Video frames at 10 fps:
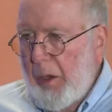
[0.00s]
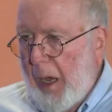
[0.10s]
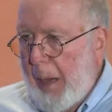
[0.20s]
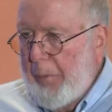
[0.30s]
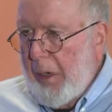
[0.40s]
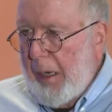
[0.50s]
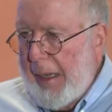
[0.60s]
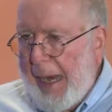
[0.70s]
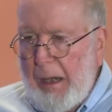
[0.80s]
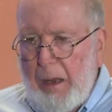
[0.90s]
I'm going
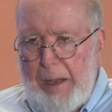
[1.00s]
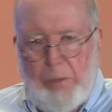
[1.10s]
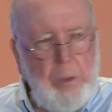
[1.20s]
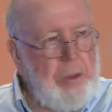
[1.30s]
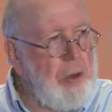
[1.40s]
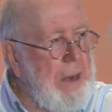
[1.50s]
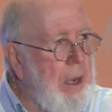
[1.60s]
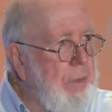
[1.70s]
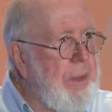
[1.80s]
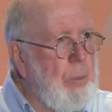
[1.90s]
to analyze whether you're
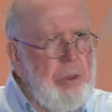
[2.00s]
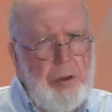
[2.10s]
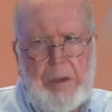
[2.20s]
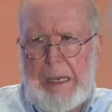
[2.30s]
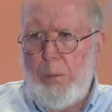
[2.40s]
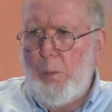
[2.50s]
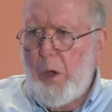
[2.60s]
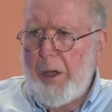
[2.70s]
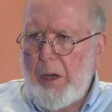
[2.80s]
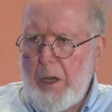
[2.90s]
healthy, whether you need
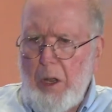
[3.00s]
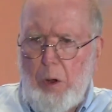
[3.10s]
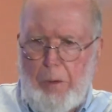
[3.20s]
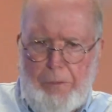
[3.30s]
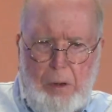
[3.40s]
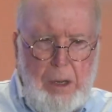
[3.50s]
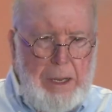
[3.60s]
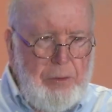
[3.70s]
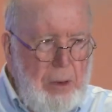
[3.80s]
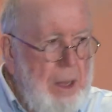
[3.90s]
water or
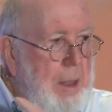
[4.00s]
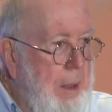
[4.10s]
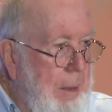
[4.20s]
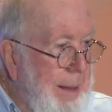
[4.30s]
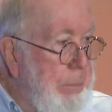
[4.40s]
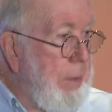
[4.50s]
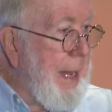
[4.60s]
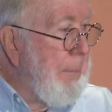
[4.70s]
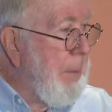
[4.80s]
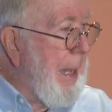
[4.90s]
fertilizer,
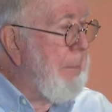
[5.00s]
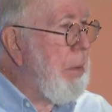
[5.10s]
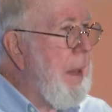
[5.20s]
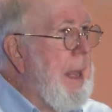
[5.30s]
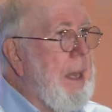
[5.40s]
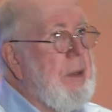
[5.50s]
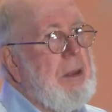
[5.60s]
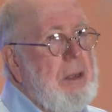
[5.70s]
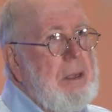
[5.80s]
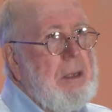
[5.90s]
plant by plant.
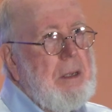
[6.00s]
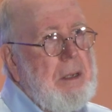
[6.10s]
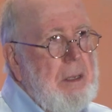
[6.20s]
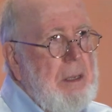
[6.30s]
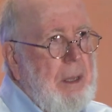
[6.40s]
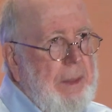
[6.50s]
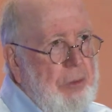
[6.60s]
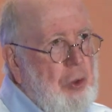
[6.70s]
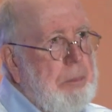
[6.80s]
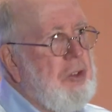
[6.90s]
That's
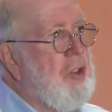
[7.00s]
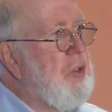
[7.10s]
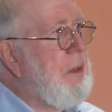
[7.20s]
called precision